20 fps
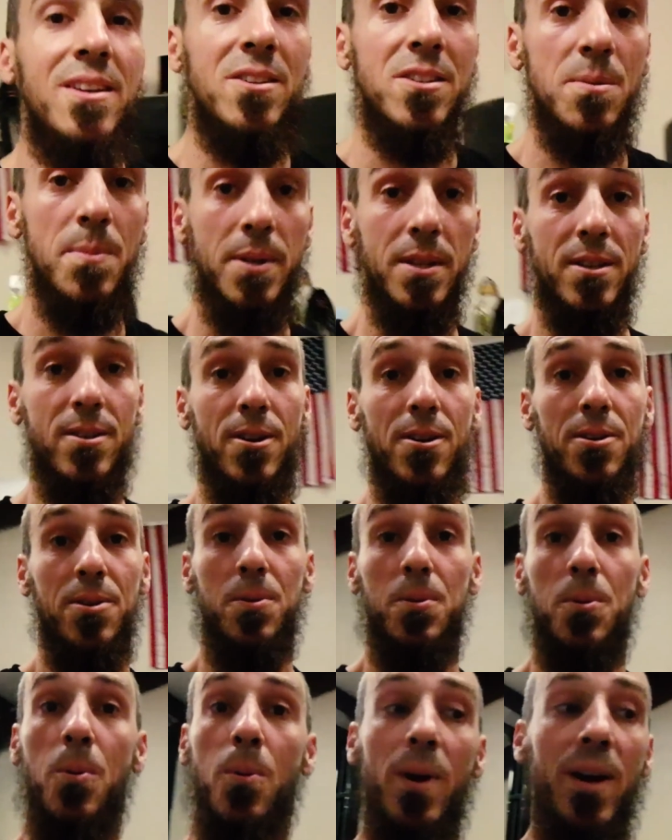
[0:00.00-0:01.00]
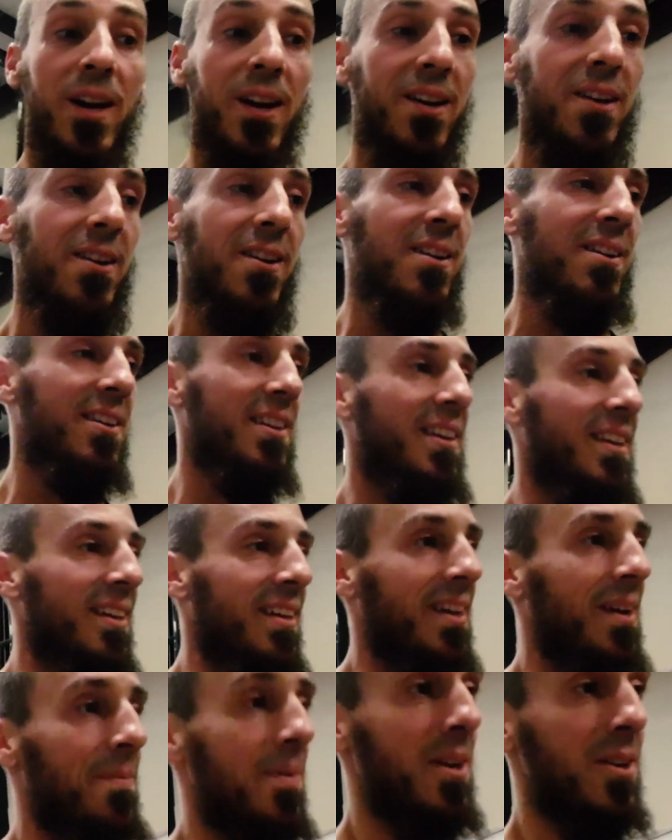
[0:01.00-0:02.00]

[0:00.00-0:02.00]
Should make the car a little quieter. I'm